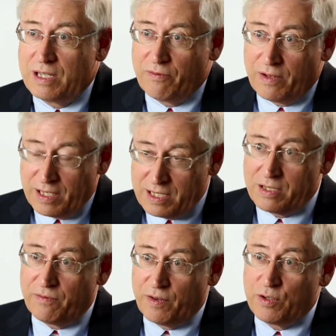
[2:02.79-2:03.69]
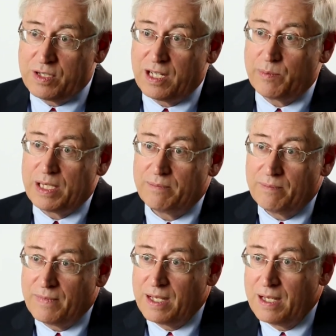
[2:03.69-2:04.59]
at least the first limit.
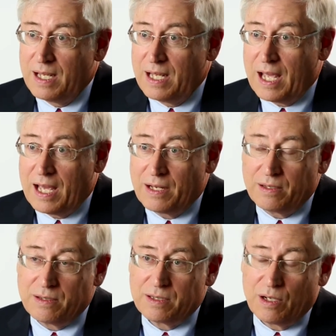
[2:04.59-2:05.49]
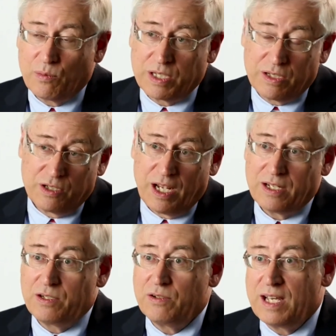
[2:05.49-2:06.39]
And so we
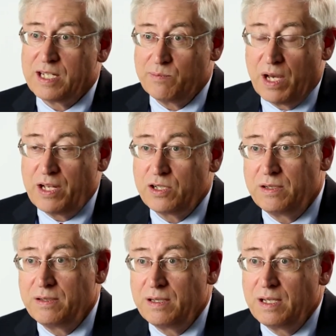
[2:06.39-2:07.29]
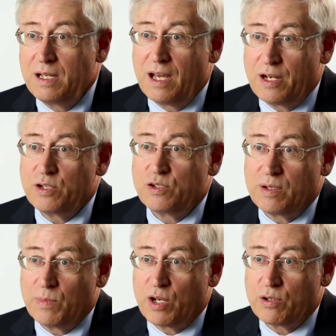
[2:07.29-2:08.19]
suggest you get as much
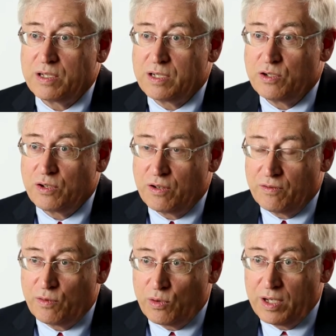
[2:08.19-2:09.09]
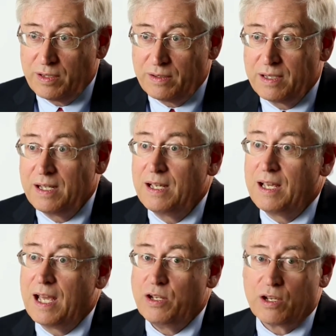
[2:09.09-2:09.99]
uninsured motorists as you can afford,
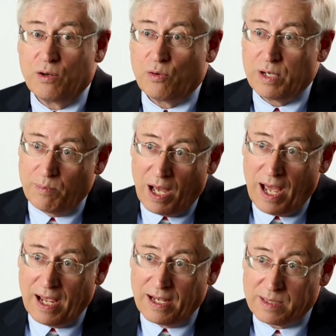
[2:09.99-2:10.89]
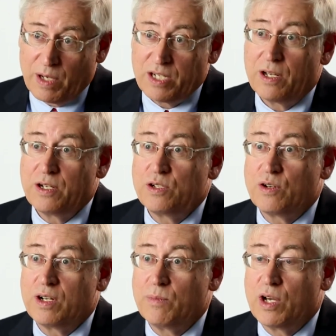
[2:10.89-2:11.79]
and you can only buy as much
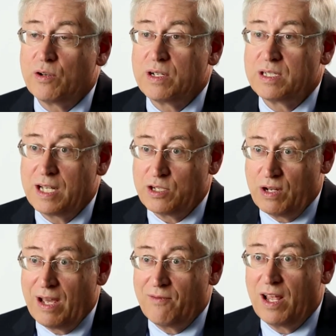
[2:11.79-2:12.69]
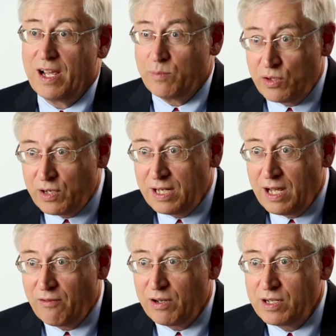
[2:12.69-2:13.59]
uninsured motorists as you have liability
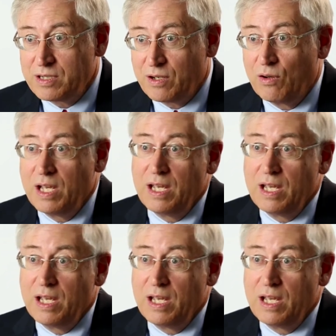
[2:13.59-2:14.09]
coverage. So